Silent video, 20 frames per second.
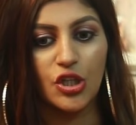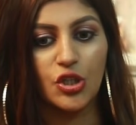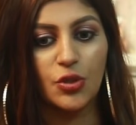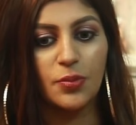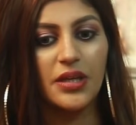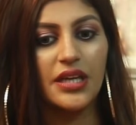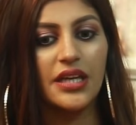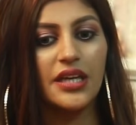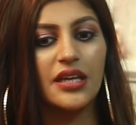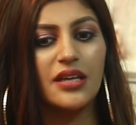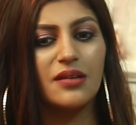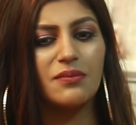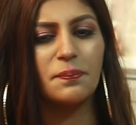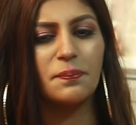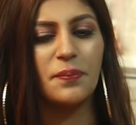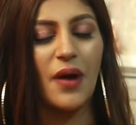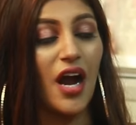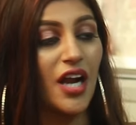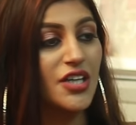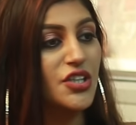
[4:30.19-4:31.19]
To be
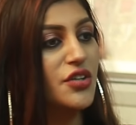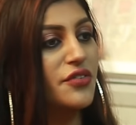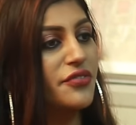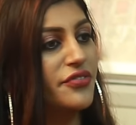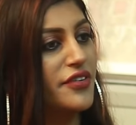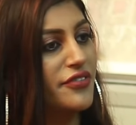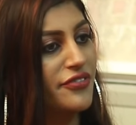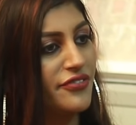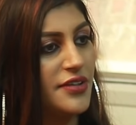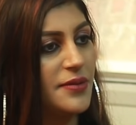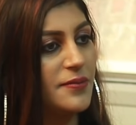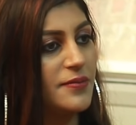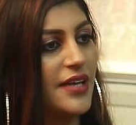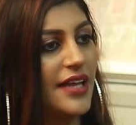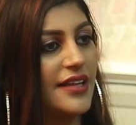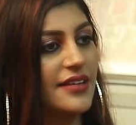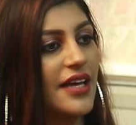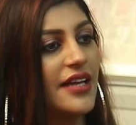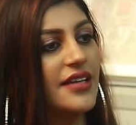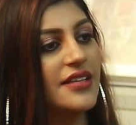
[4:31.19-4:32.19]
part of a film
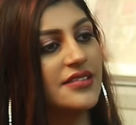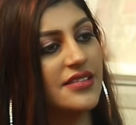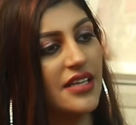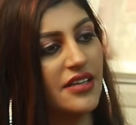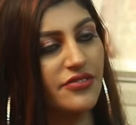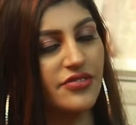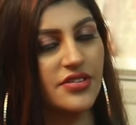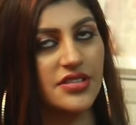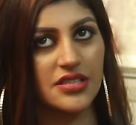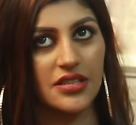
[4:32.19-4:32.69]
like that itself